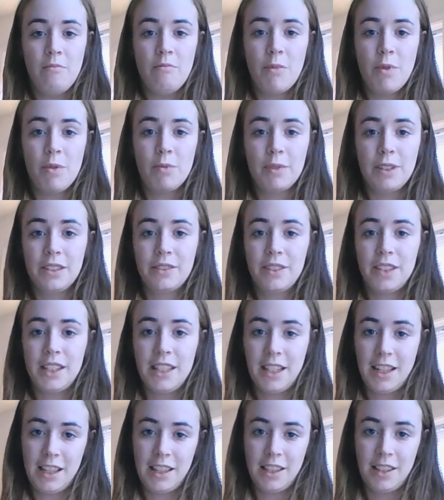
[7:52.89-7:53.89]
moments of
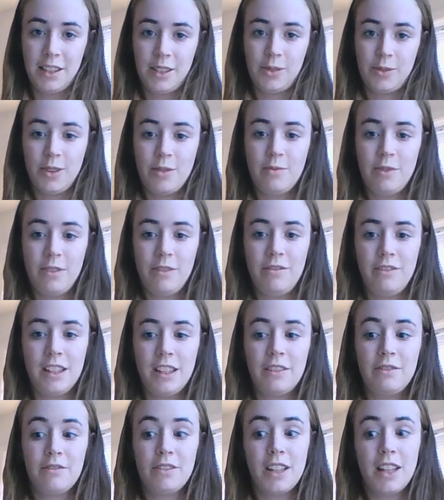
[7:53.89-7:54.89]
sitting in this room and
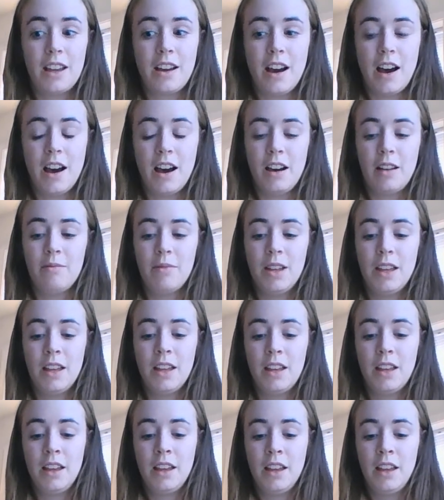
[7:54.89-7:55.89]
feeling really calm,
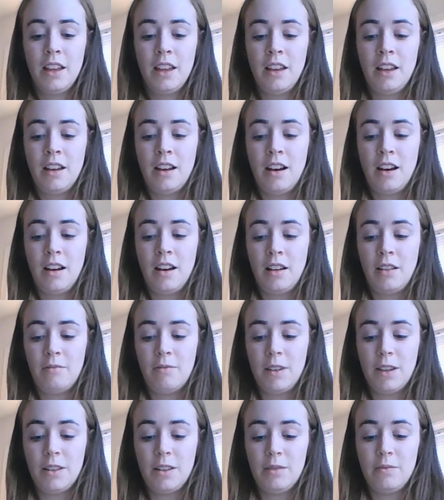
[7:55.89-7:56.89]

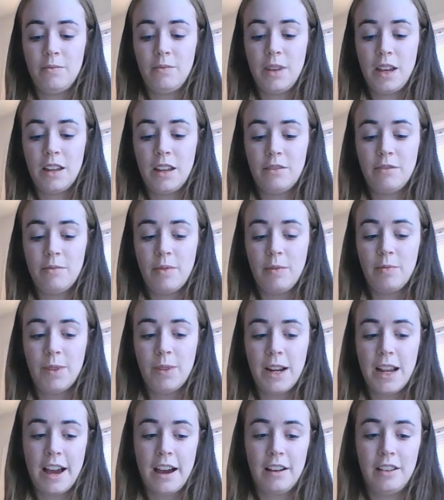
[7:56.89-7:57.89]
and
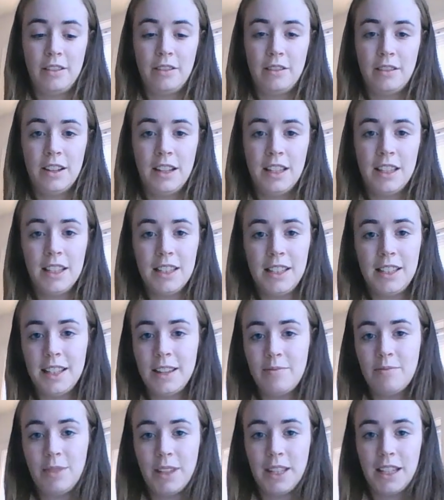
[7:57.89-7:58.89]
remembering how in the
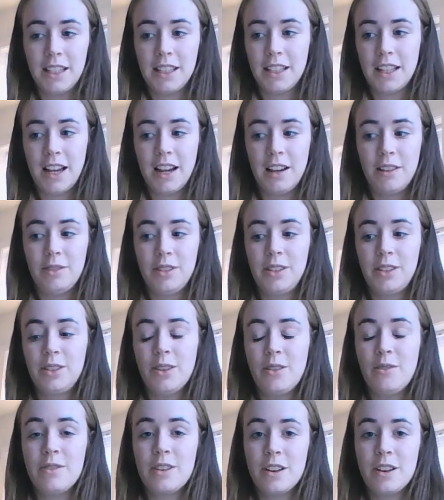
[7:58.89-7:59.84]
same place I was so